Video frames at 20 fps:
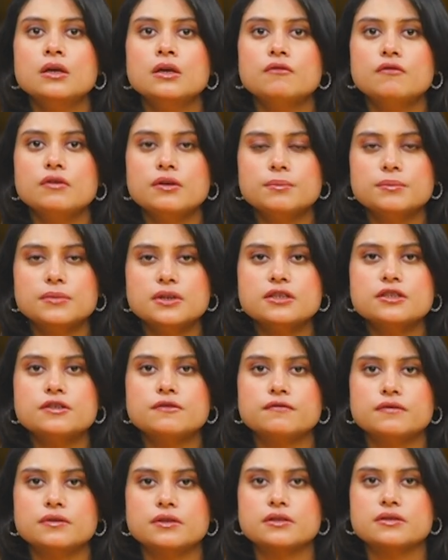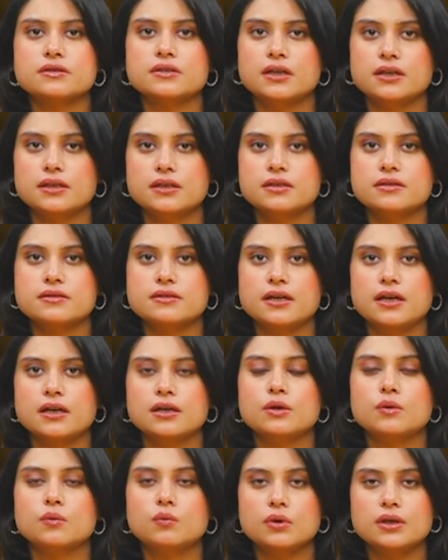We must first
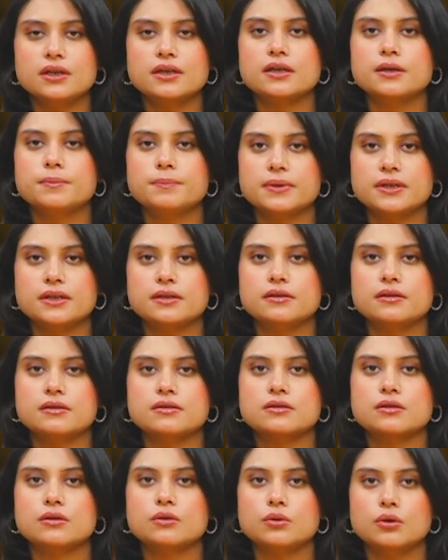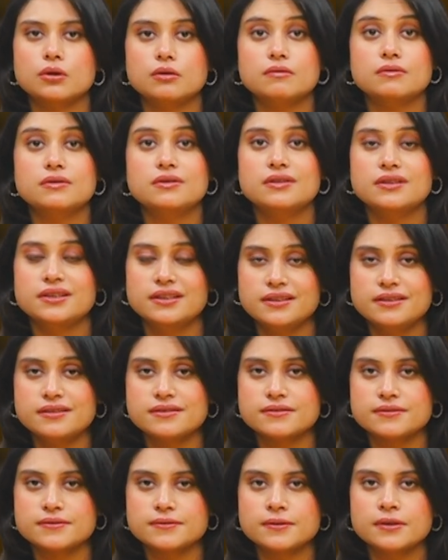understand what a picaresque novel
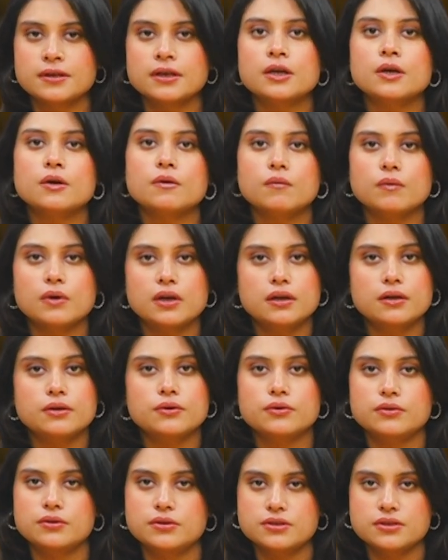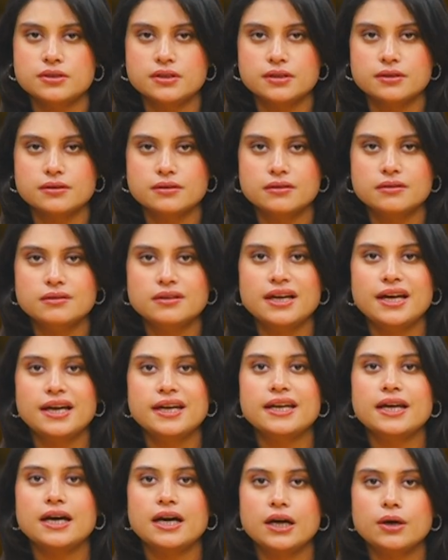is, where it originated,
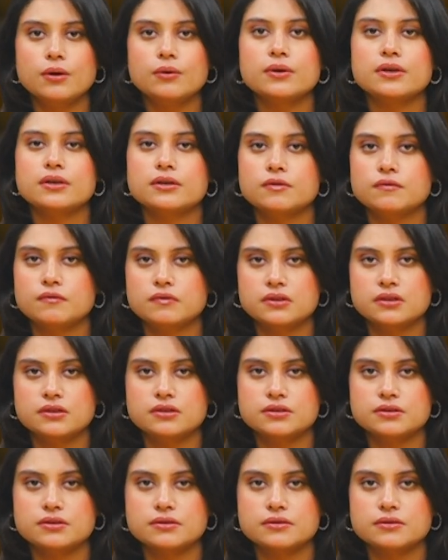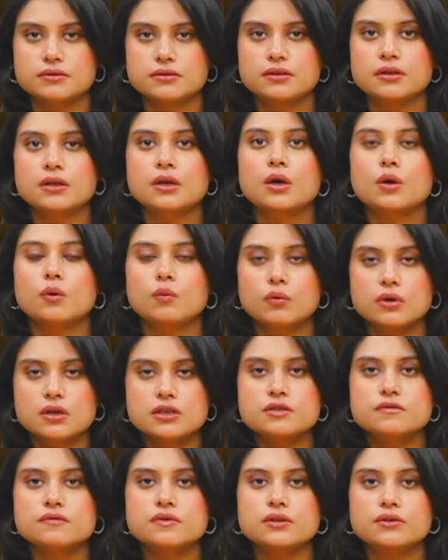and how it functions.
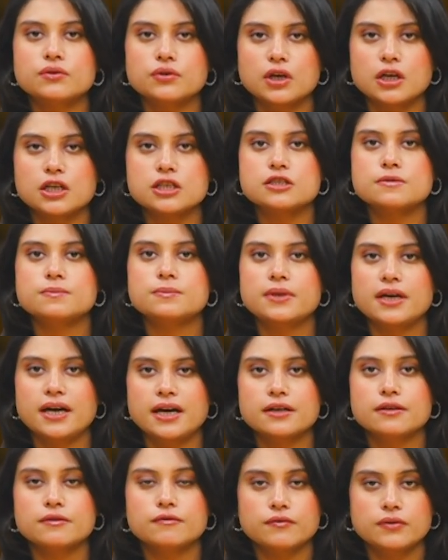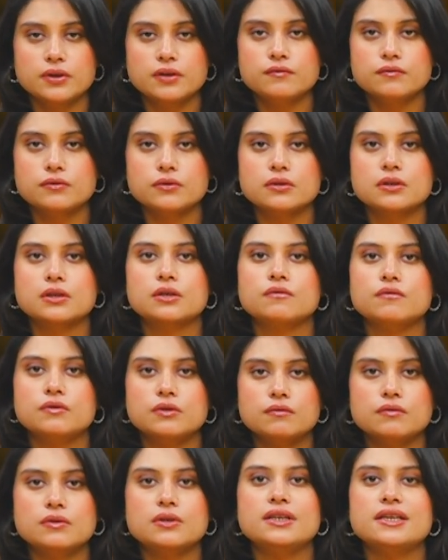Once we grasp that framework, we
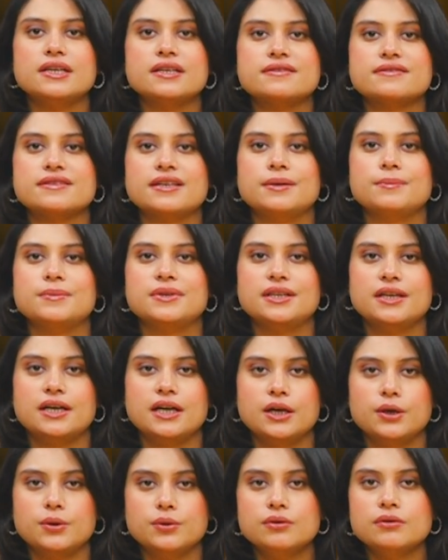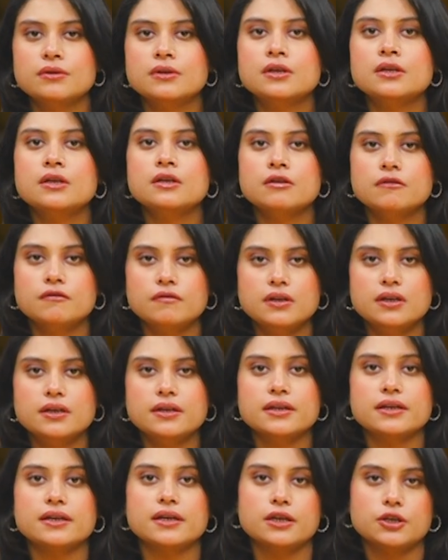will examine how
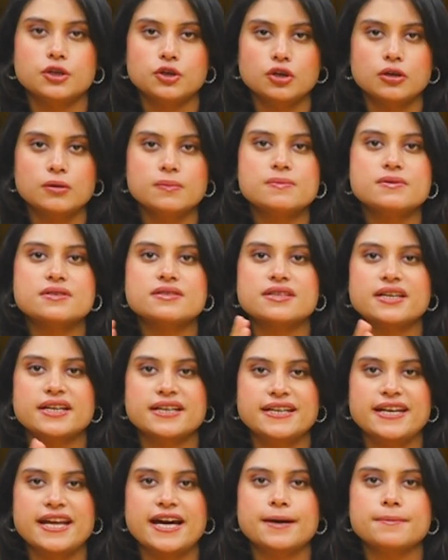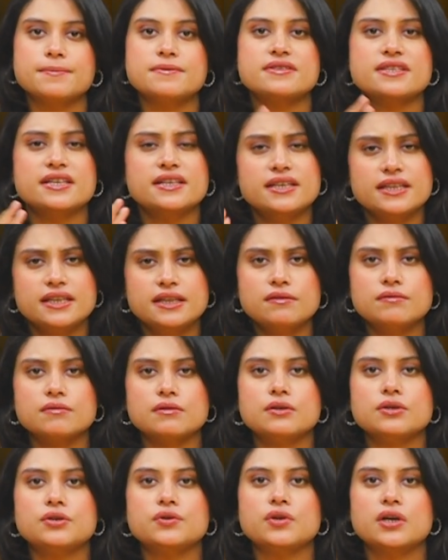Fielding adopts, adapts, and
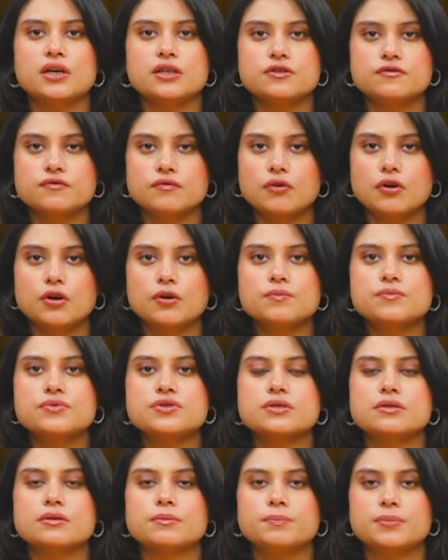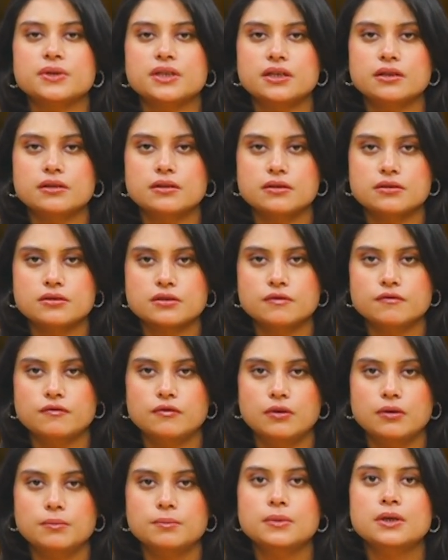even transforms the picaresque
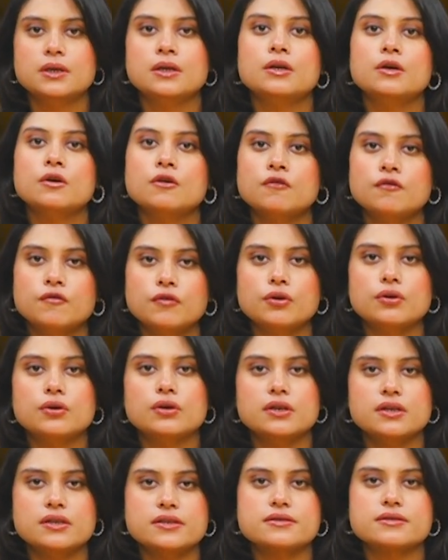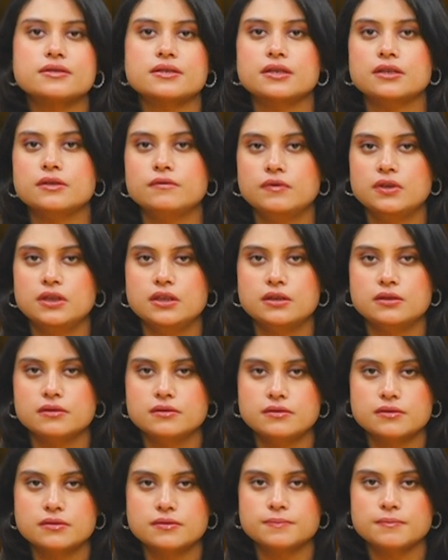form for his
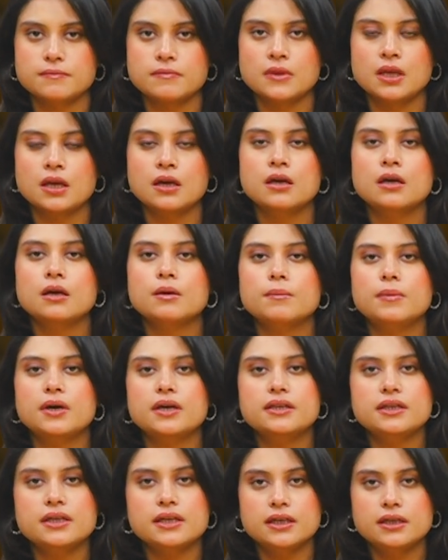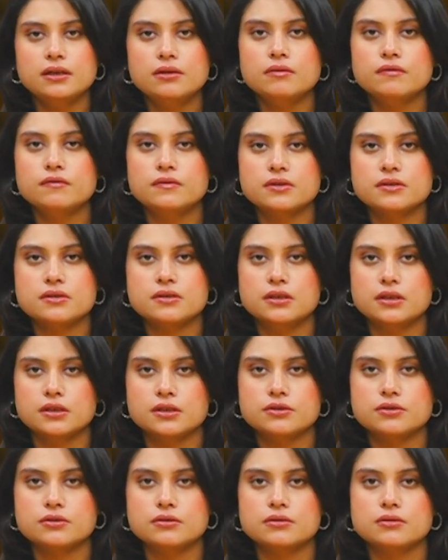convenience. By the end of this
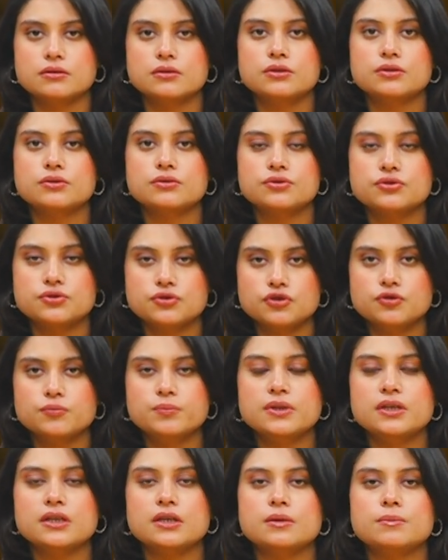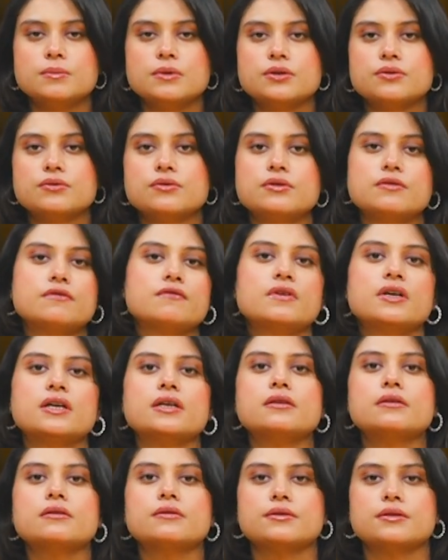lecture, you should be able to
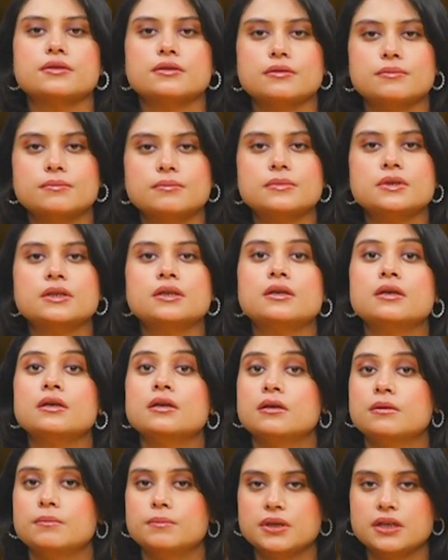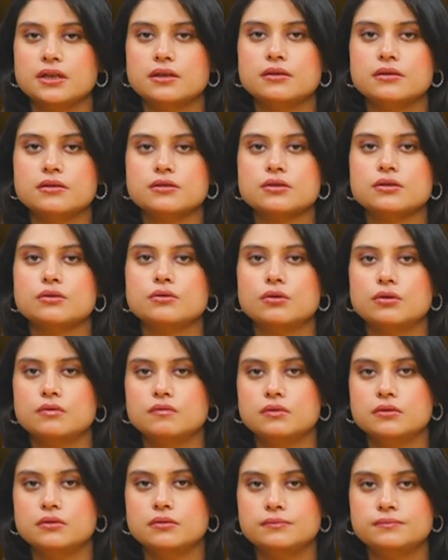define the term picaresque
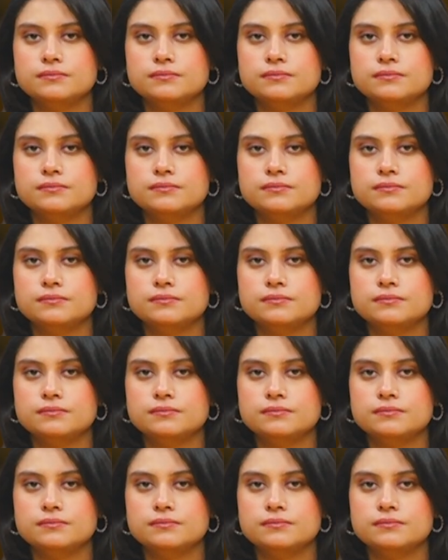novel,